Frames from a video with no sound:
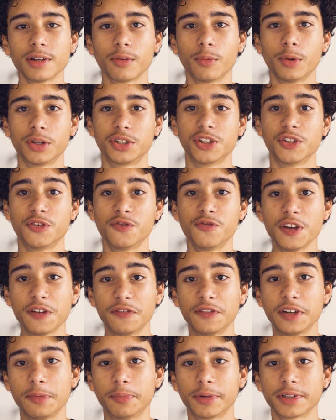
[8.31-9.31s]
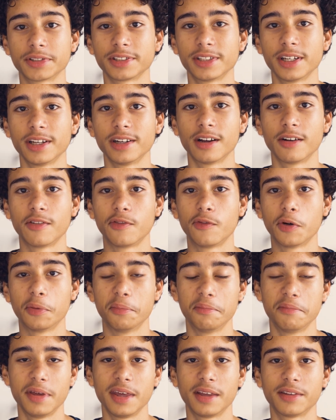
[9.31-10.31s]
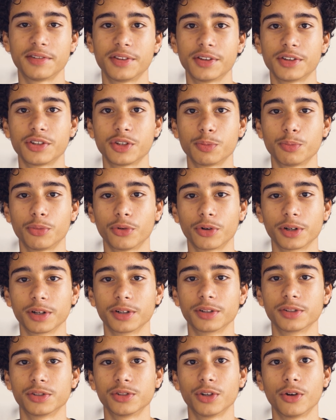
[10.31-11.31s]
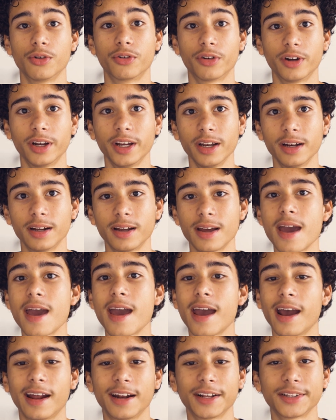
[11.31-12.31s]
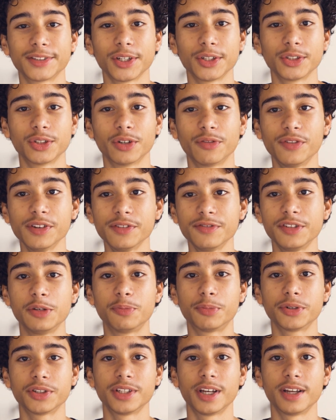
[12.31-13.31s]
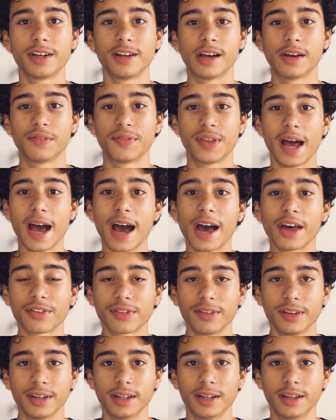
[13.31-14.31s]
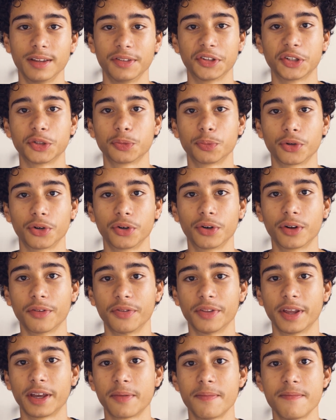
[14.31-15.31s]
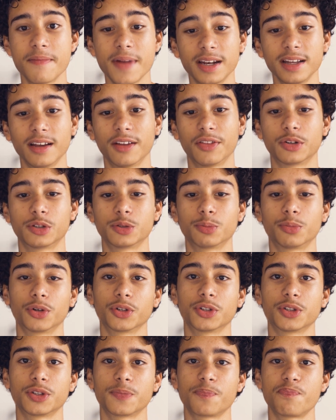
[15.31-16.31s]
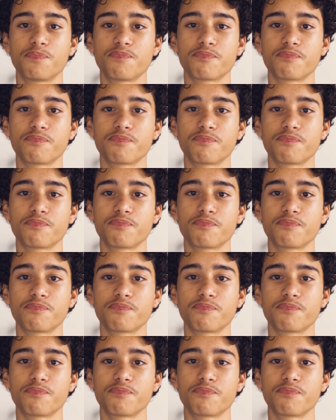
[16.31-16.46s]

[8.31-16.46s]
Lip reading: which is 50% of what makes this sport so great, and it's also 50% of the athlete in the sport, unlike many other sports.